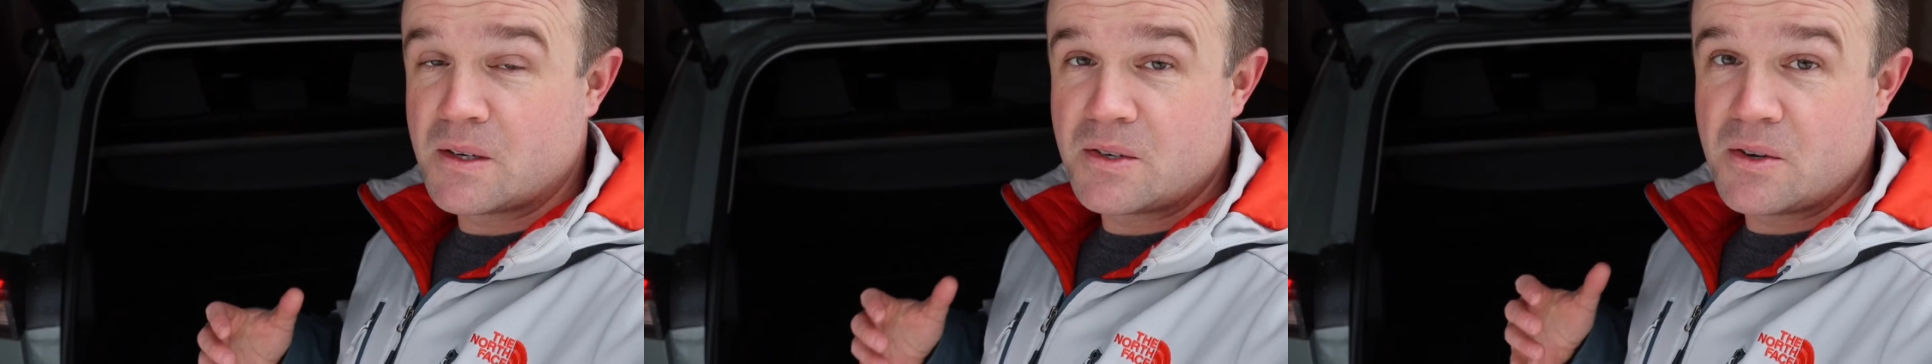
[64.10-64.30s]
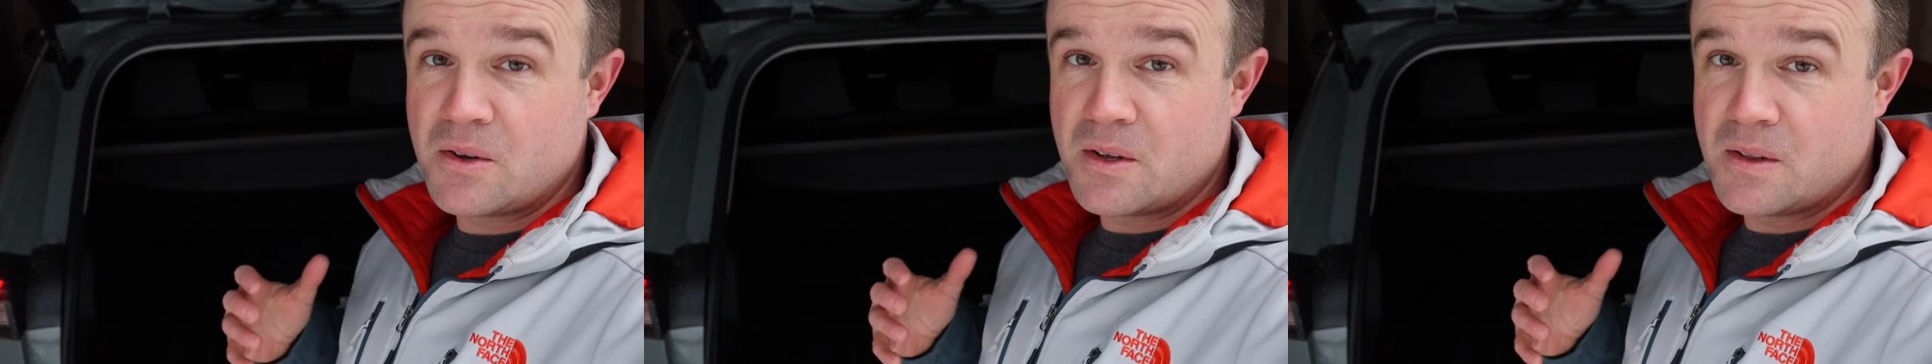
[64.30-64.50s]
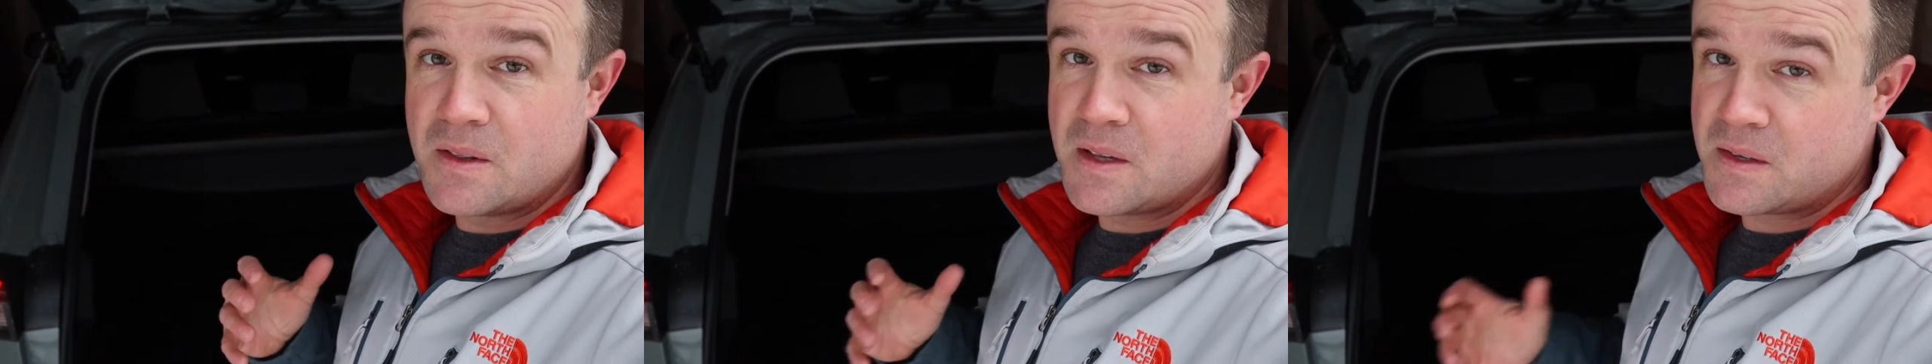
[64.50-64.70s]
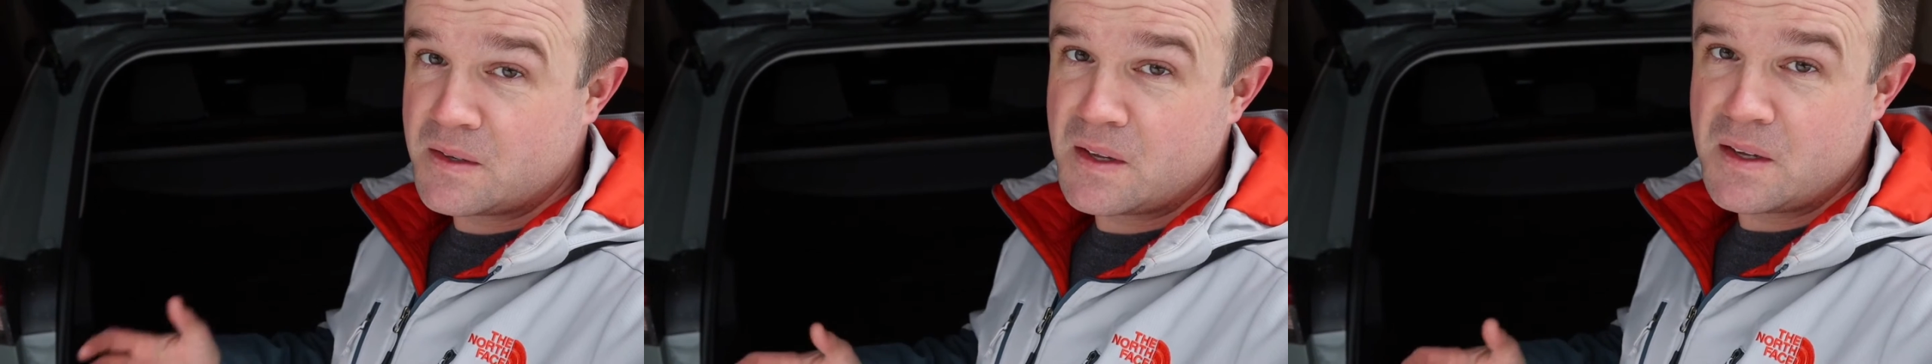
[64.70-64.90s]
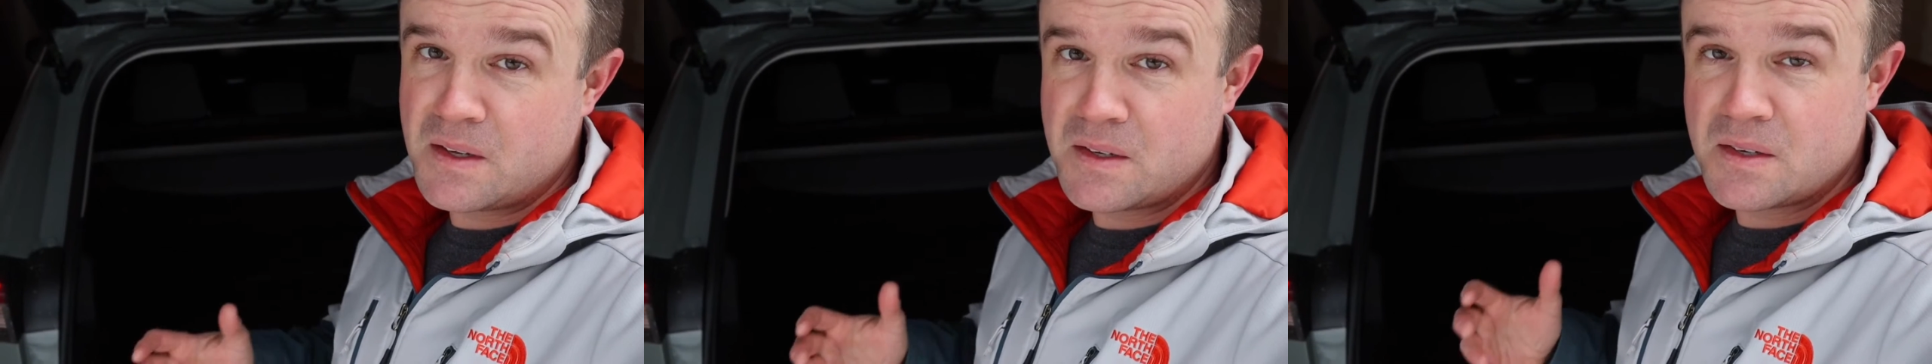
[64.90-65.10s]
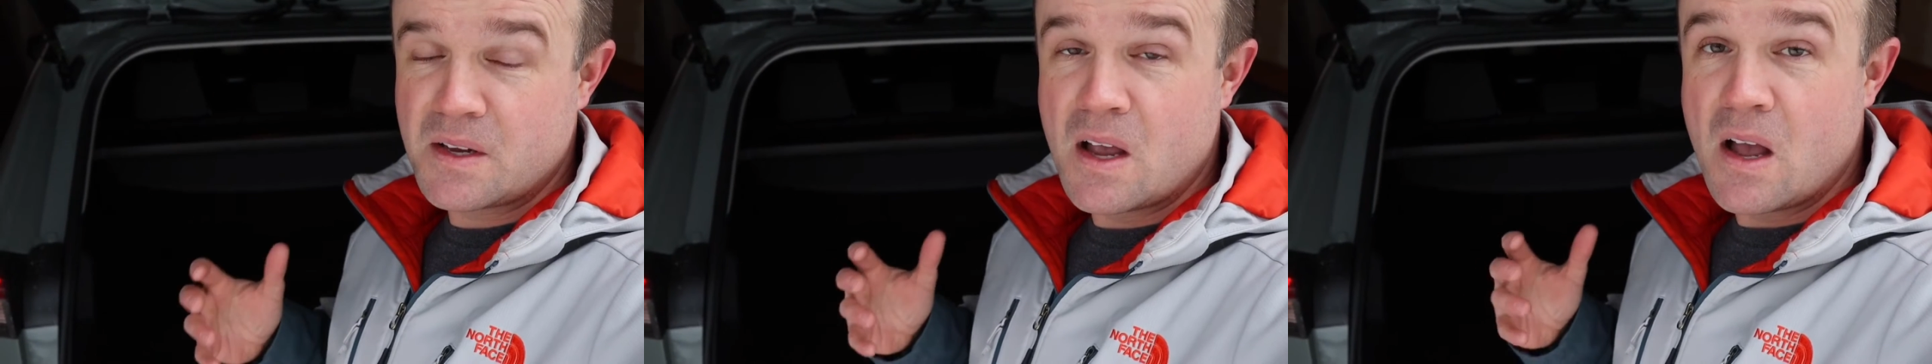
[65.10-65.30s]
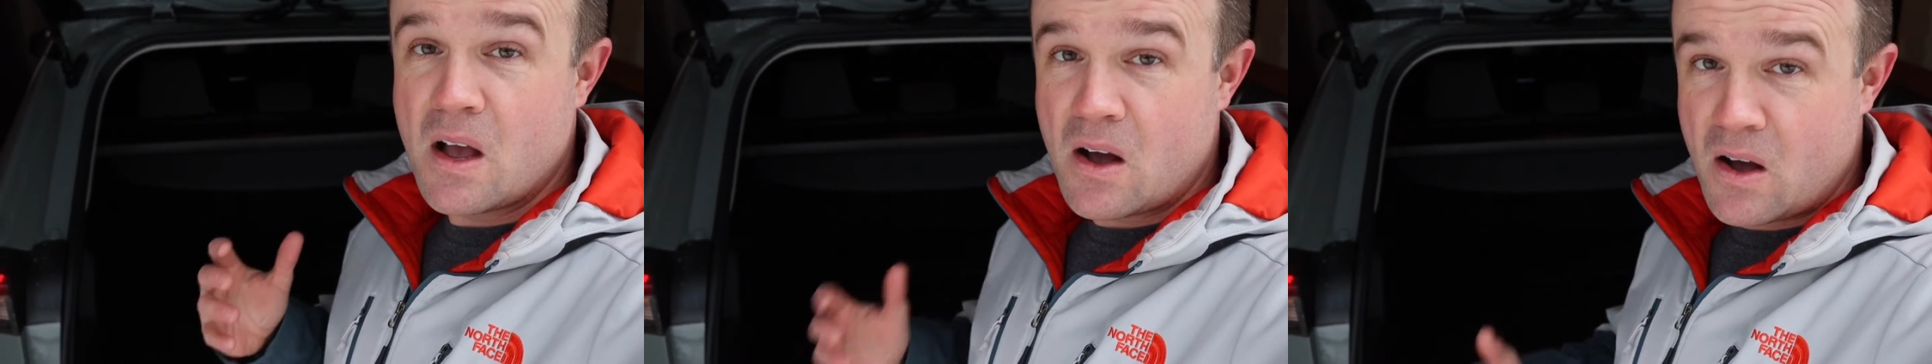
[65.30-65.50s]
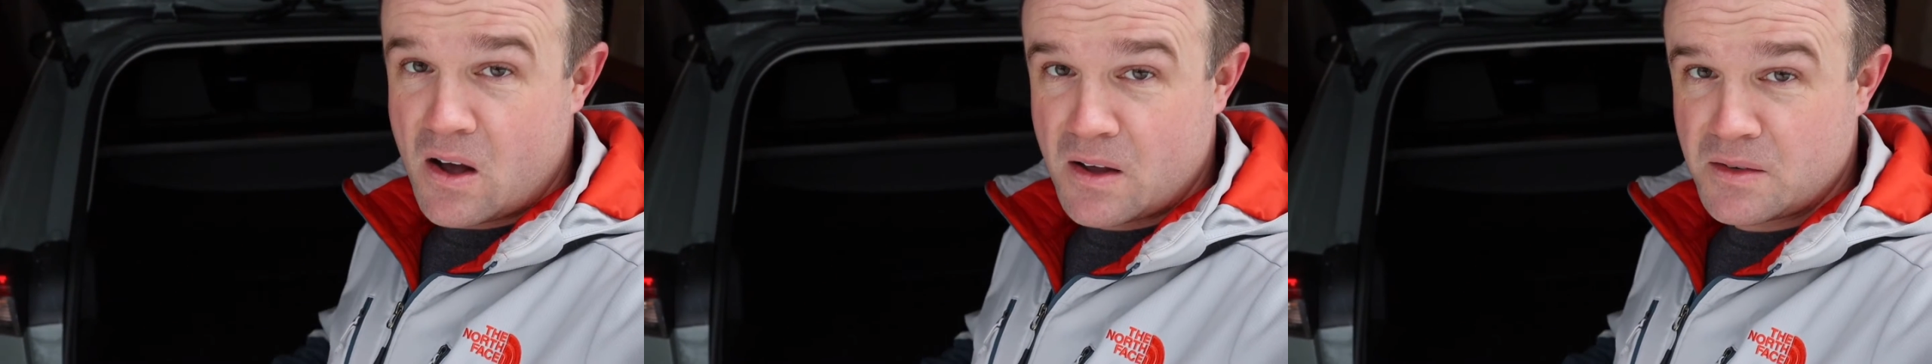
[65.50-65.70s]
show you, this thing's
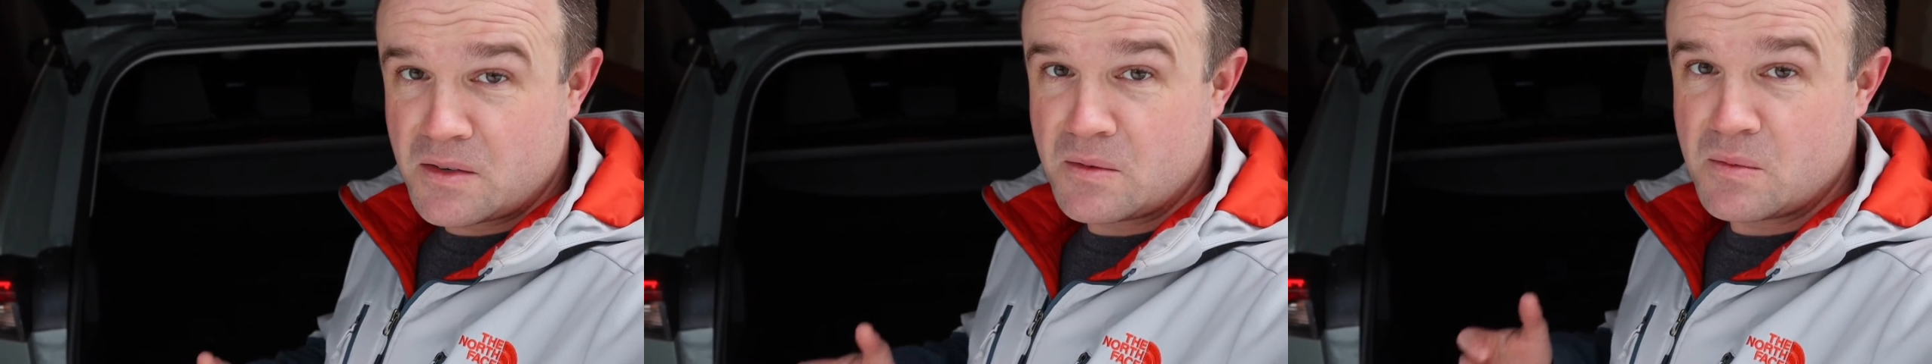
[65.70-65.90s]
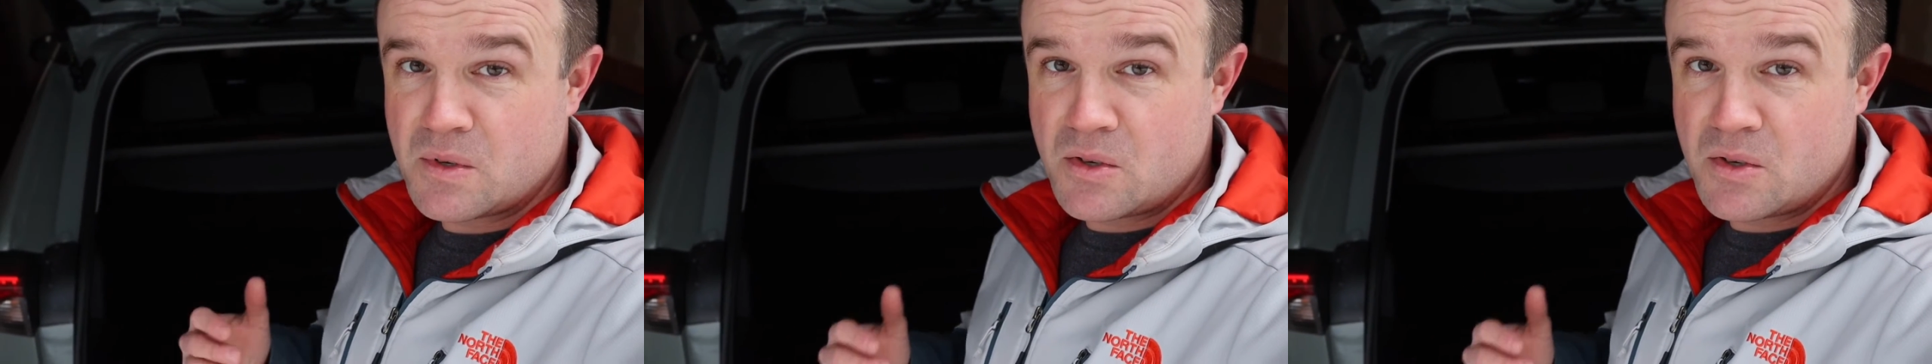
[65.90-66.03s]
awesome,